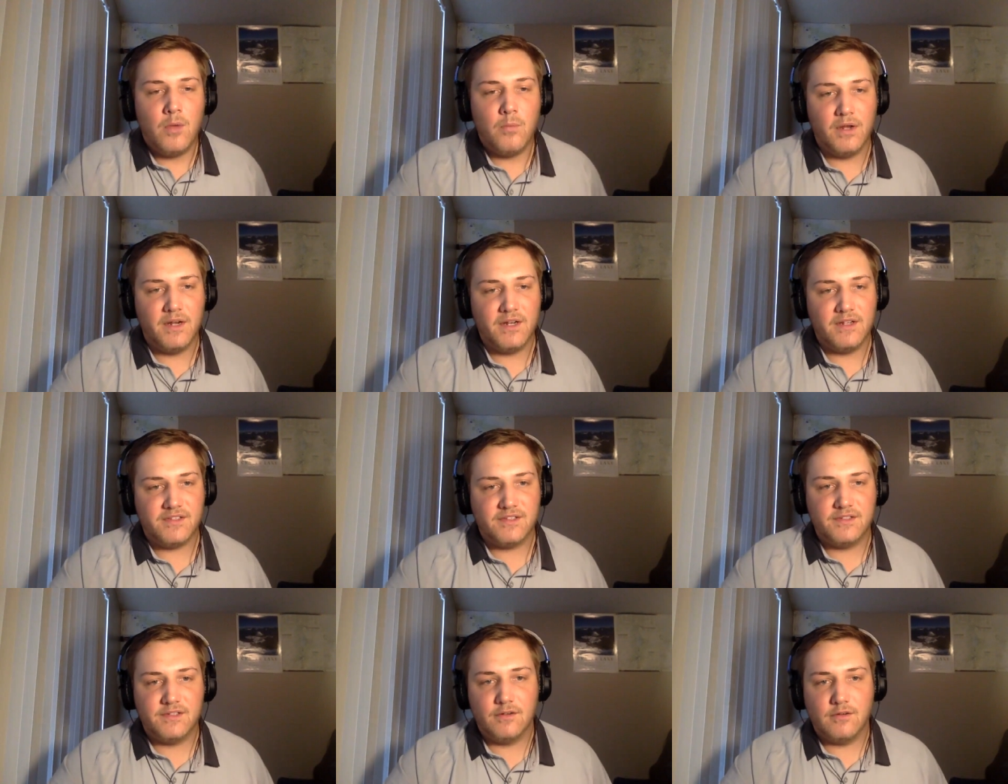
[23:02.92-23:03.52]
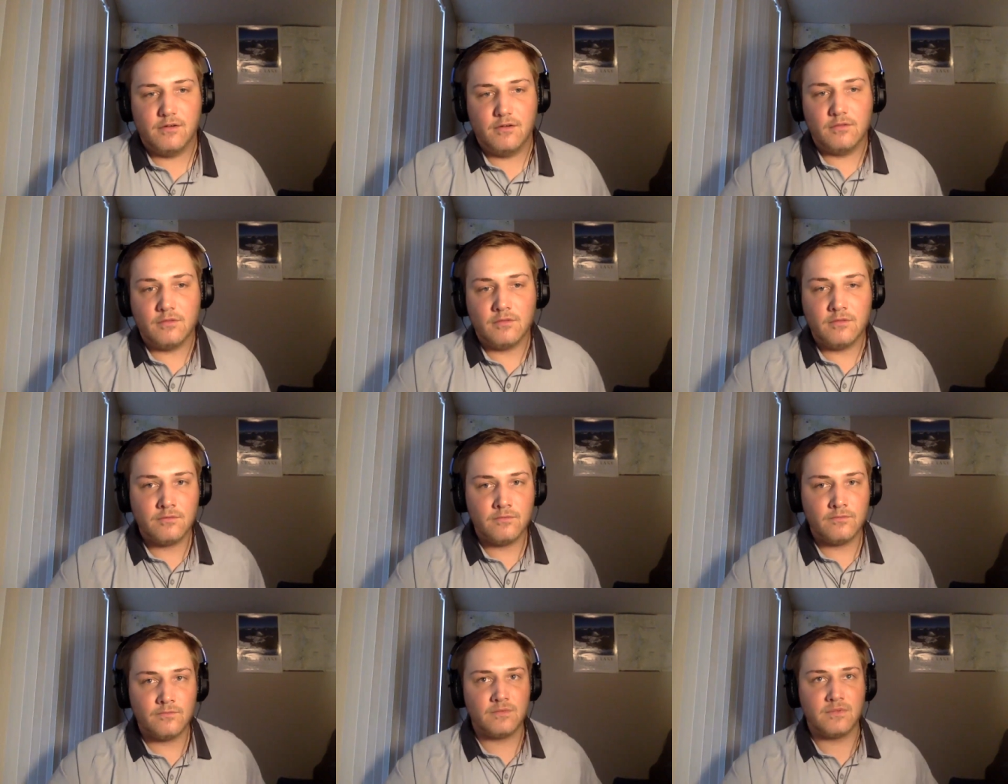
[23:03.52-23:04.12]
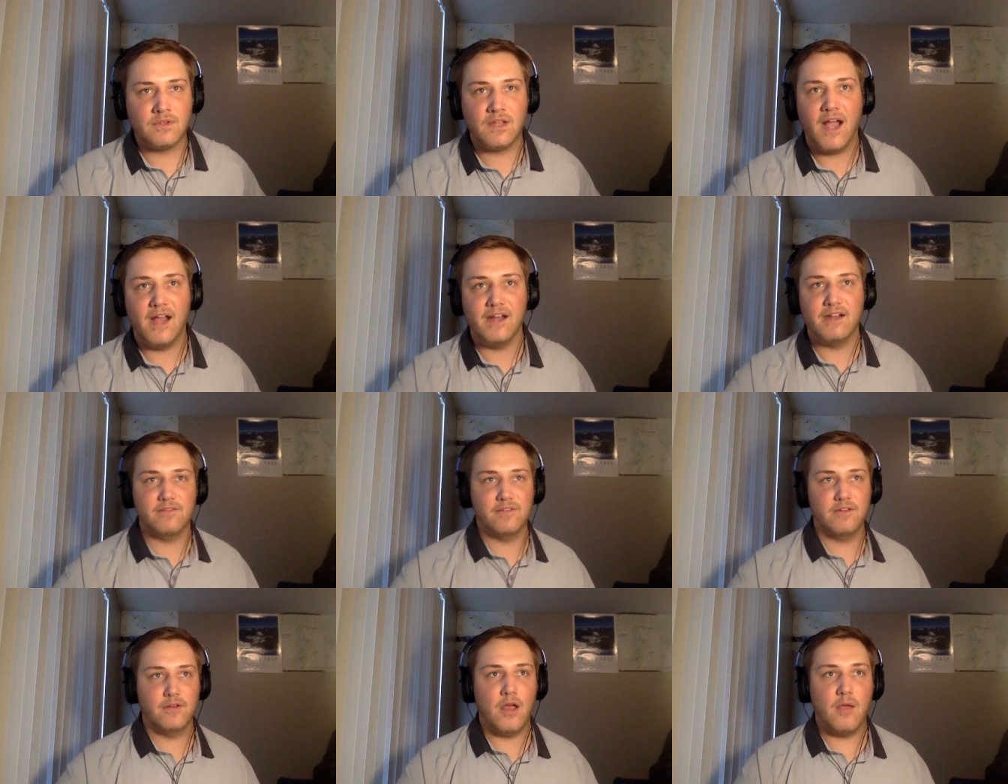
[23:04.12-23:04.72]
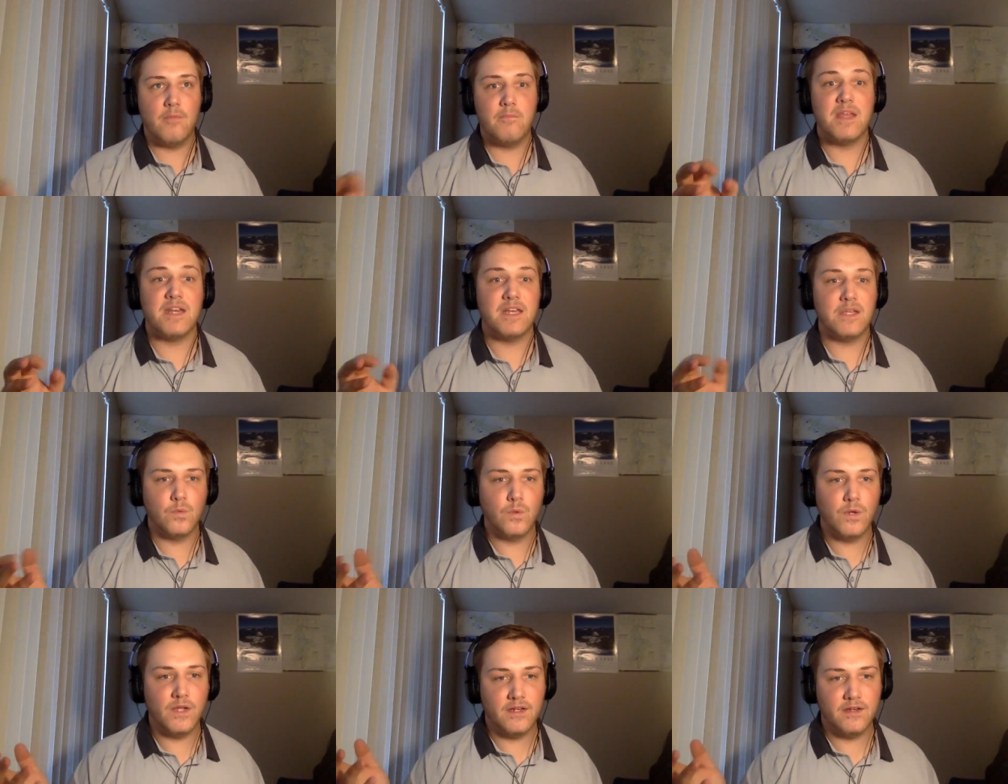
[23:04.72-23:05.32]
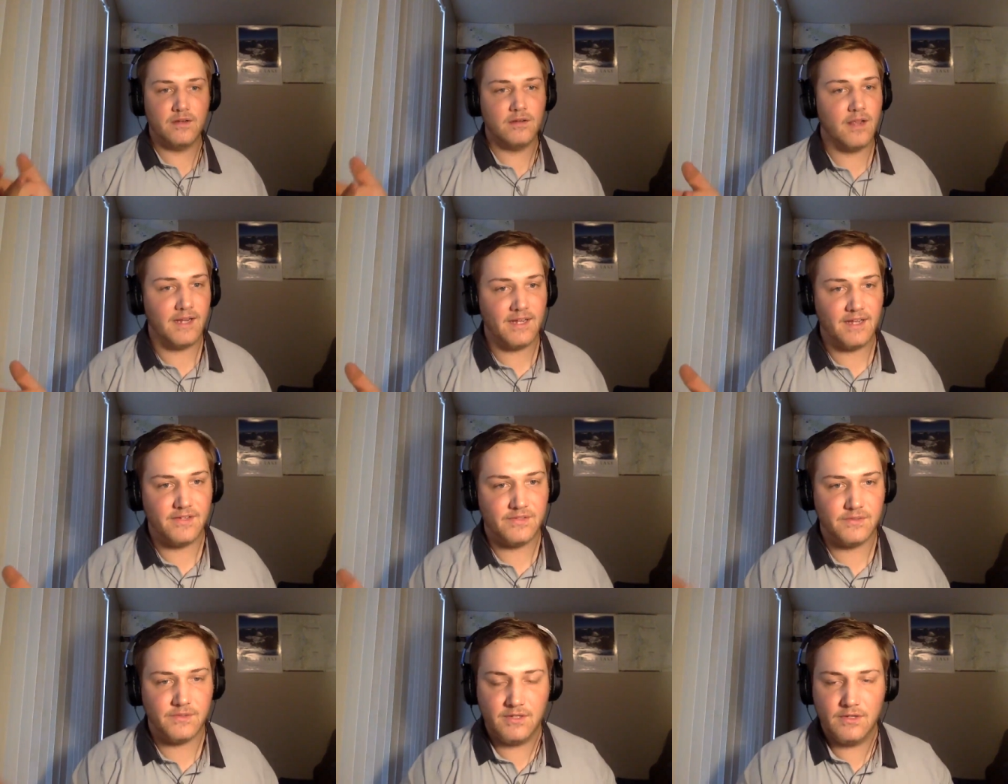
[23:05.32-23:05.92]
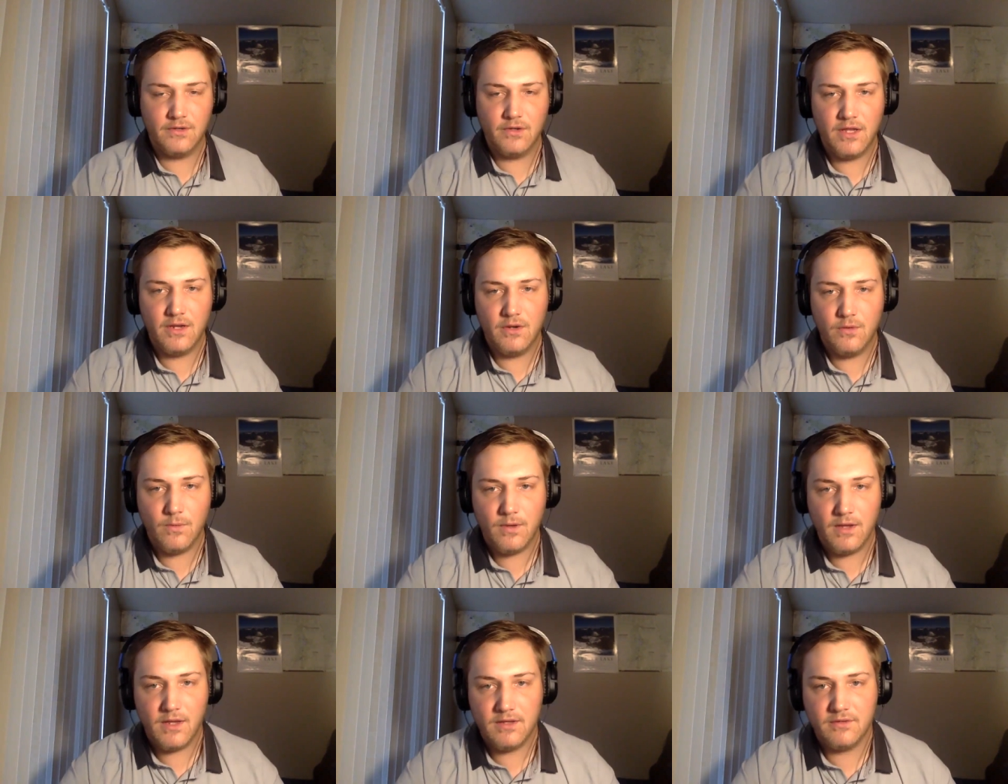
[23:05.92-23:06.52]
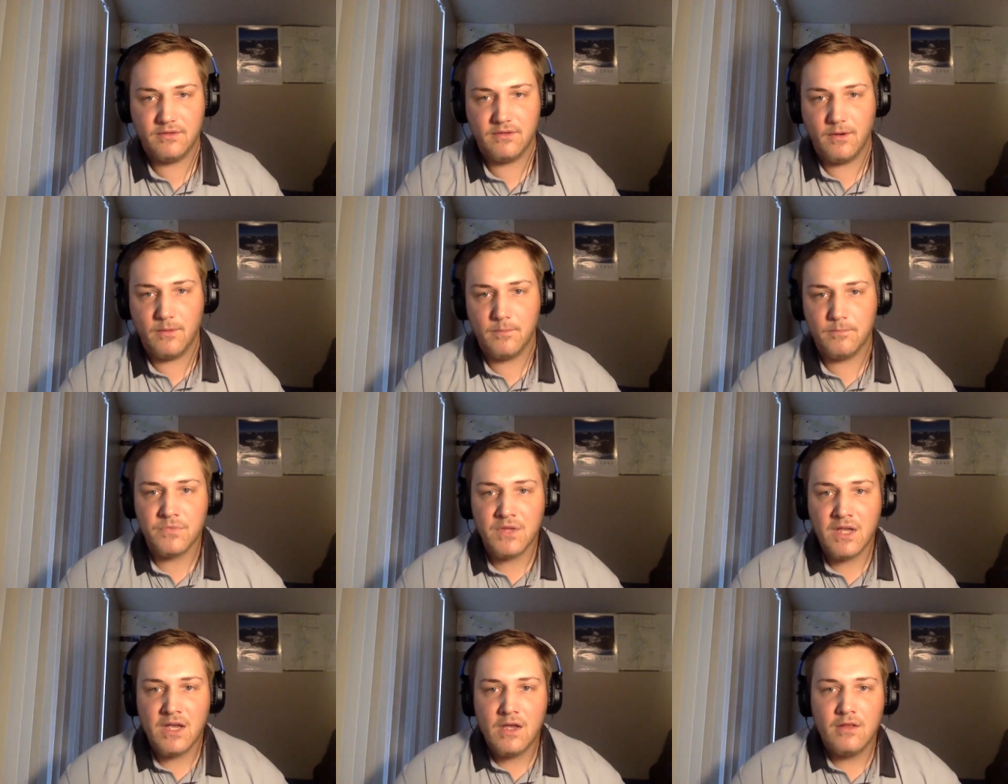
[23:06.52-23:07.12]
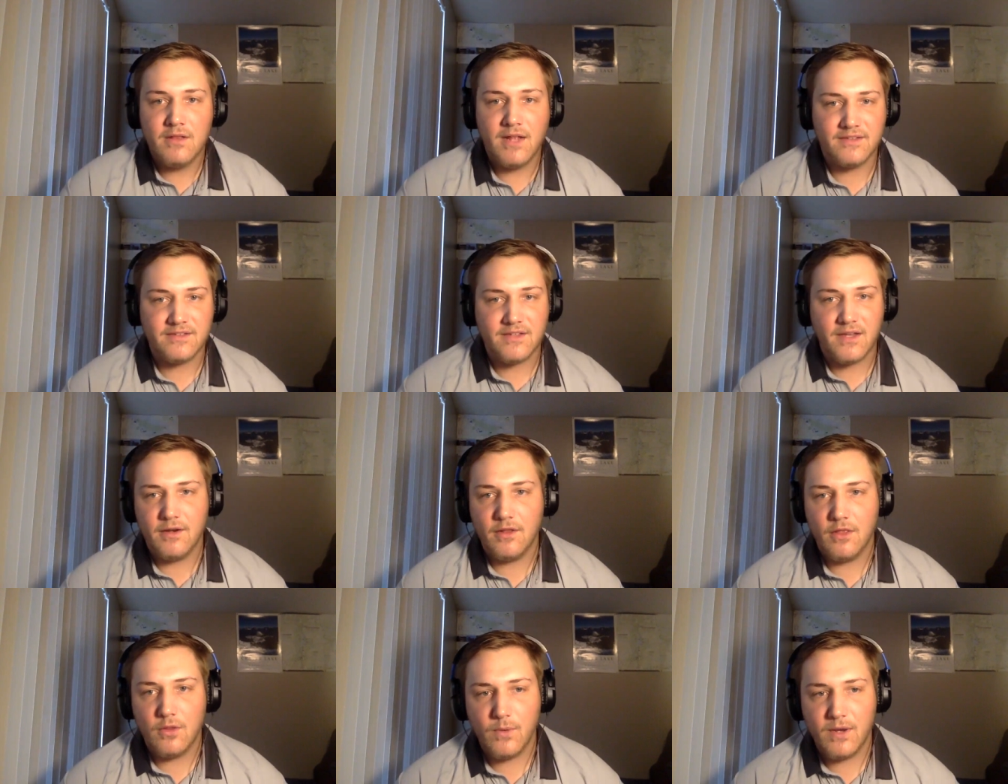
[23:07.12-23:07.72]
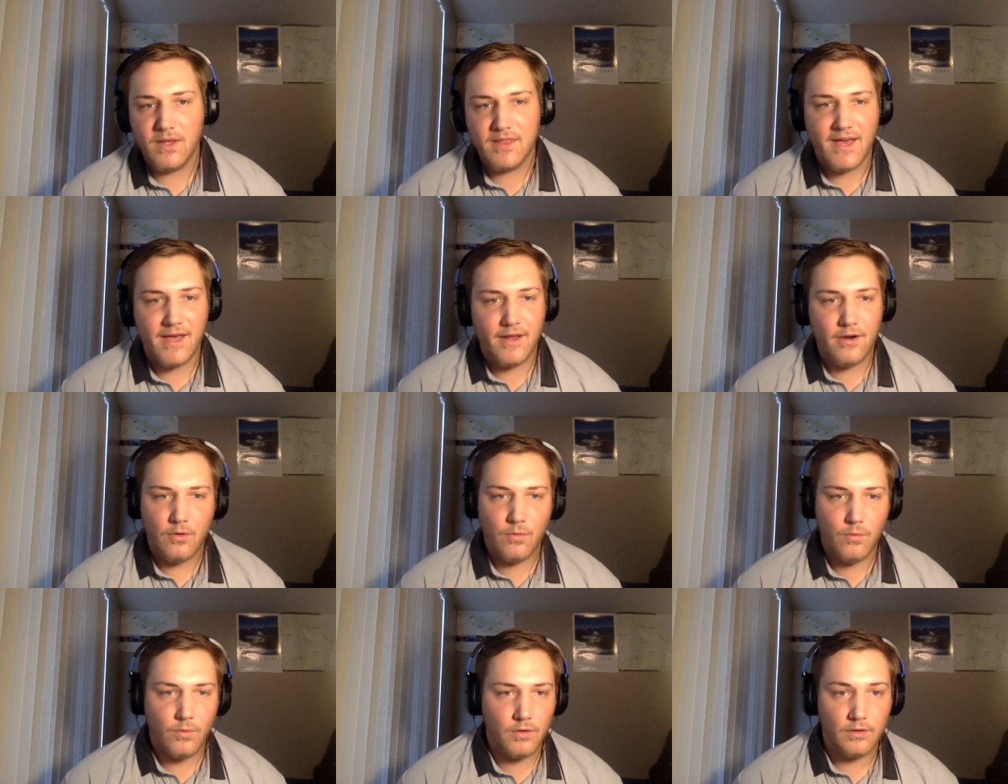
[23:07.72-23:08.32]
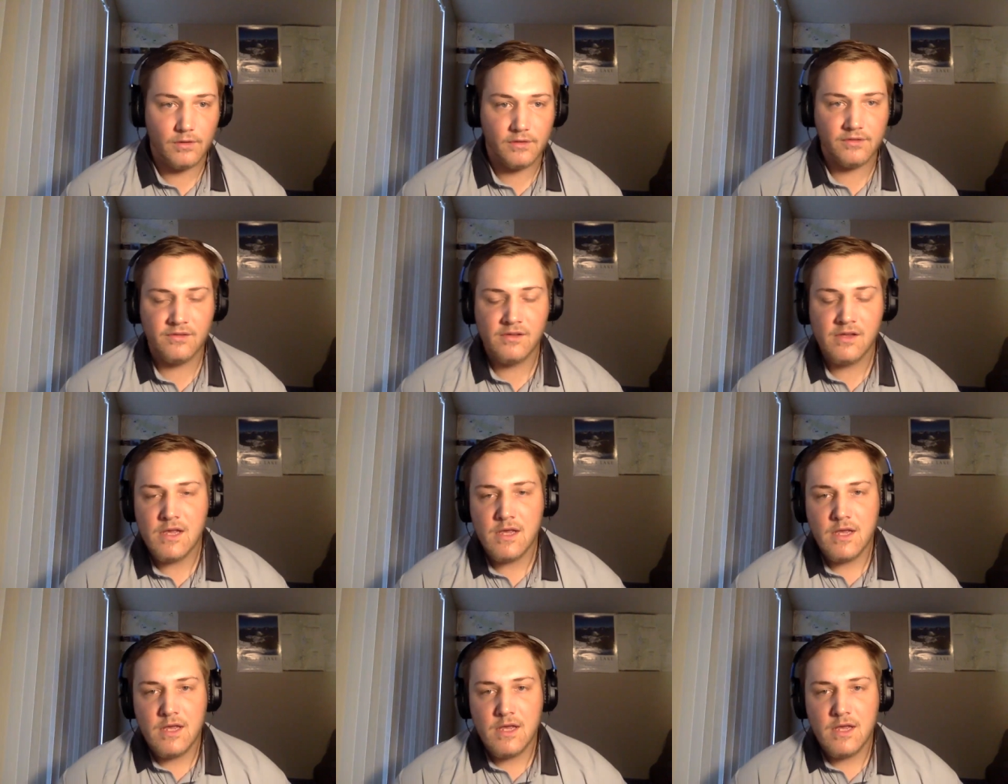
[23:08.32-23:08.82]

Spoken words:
it's still kind of a mini win, I guess, in a way. So that's kind of the way that all works.